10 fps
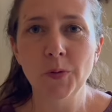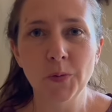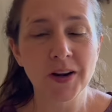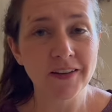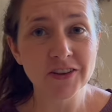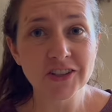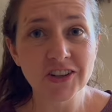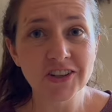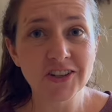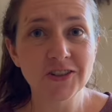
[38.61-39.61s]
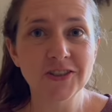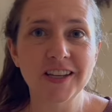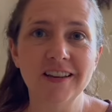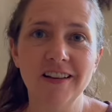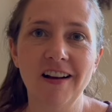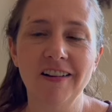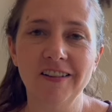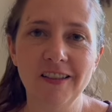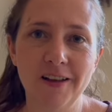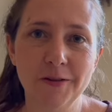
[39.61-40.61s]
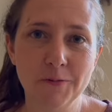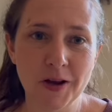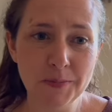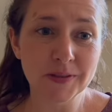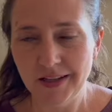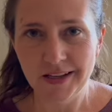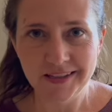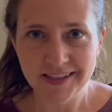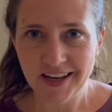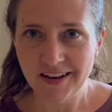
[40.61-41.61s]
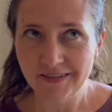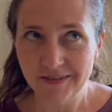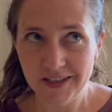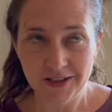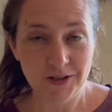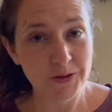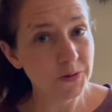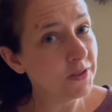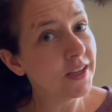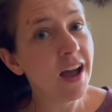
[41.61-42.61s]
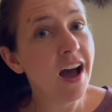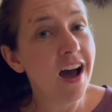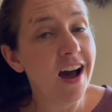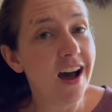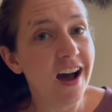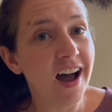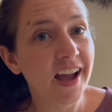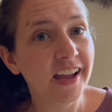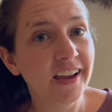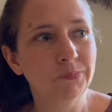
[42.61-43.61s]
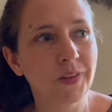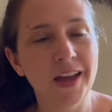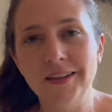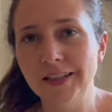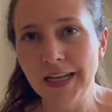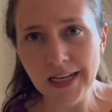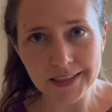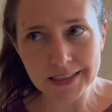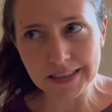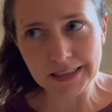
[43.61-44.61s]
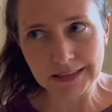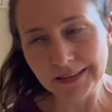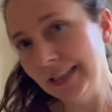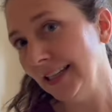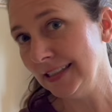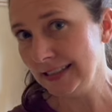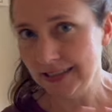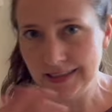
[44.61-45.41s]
When I first started using cloth wipes instead of tissues, I had not yet